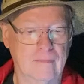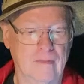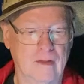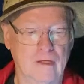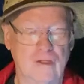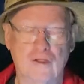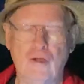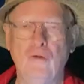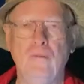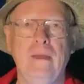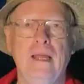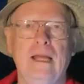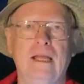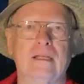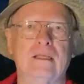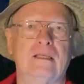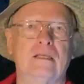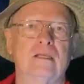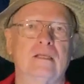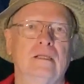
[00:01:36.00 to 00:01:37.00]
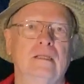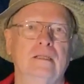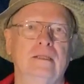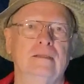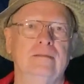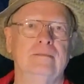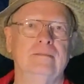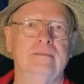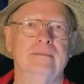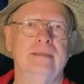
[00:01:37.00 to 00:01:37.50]
2 minutes
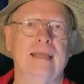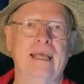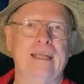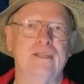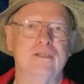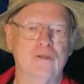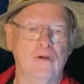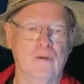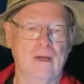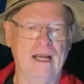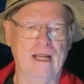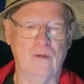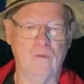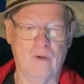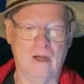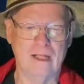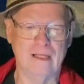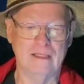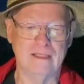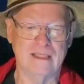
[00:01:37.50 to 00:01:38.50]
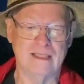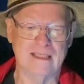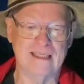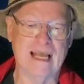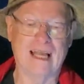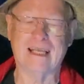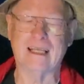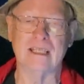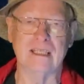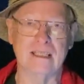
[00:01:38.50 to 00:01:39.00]
and 21
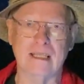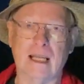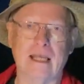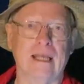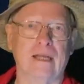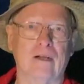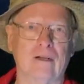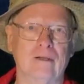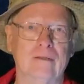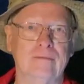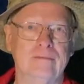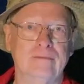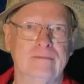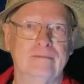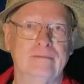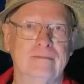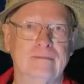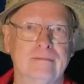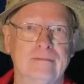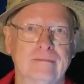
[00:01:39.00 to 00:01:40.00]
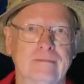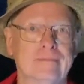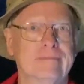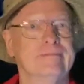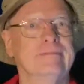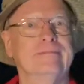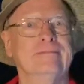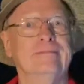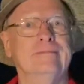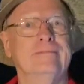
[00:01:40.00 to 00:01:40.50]
seconds later,
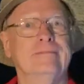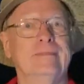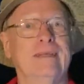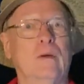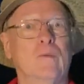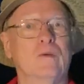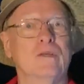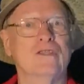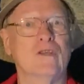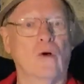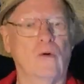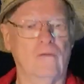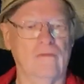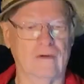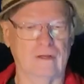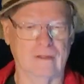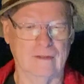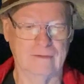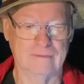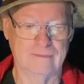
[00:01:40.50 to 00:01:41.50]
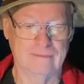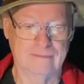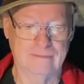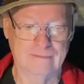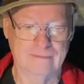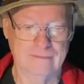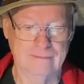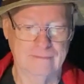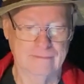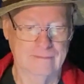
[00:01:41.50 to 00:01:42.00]
it was over.
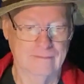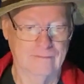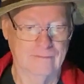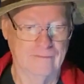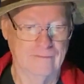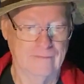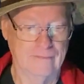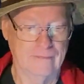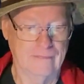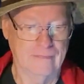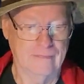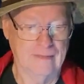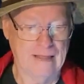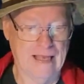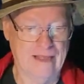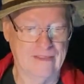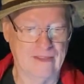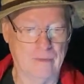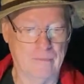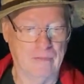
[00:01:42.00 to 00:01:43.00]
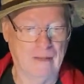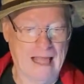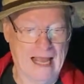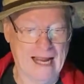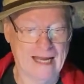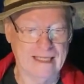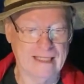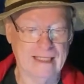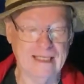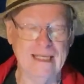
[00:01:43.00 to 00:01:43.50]
And the
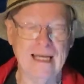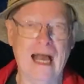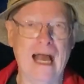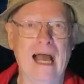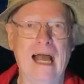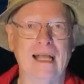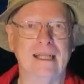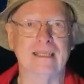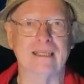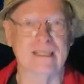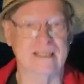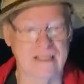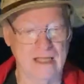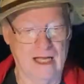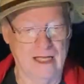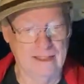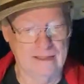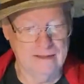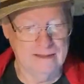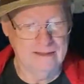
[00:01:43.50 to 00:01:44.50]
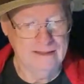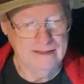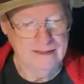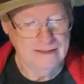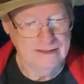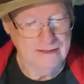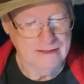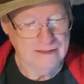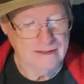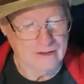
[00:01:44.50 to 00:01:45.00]
blinding hot sun
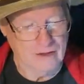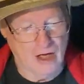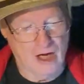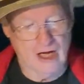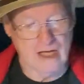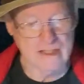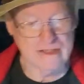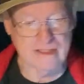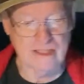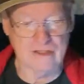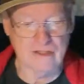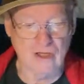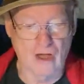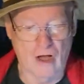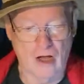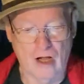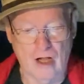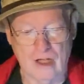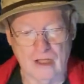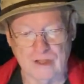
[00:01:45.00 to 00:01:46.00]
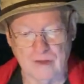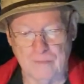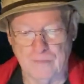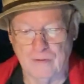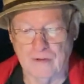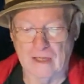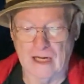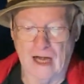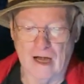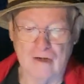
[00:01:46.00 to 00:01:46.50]
caused us all to
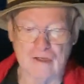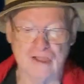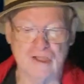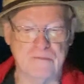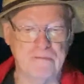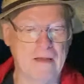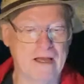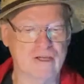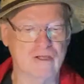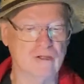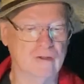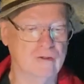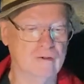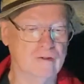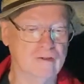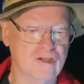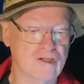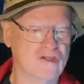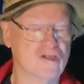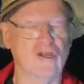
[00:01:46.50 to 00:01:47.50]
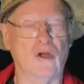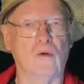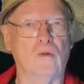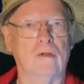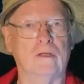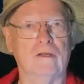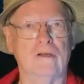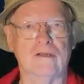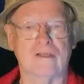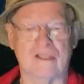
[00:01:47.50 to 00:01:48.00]
put our special
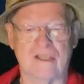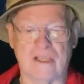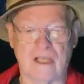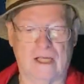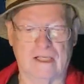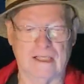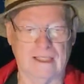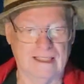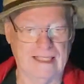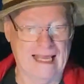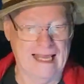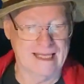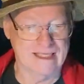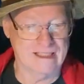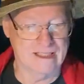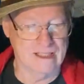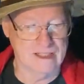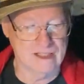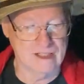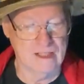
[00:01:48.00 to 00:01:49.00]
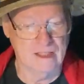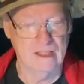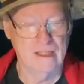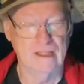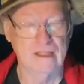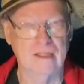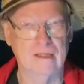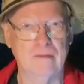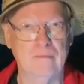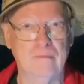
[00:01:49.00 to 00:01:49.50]
solar sunglasses
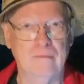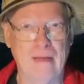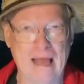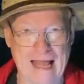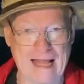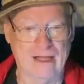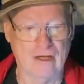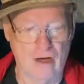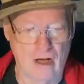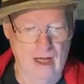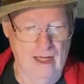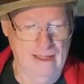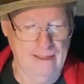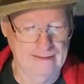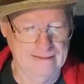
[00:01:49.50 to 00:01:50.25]
back on.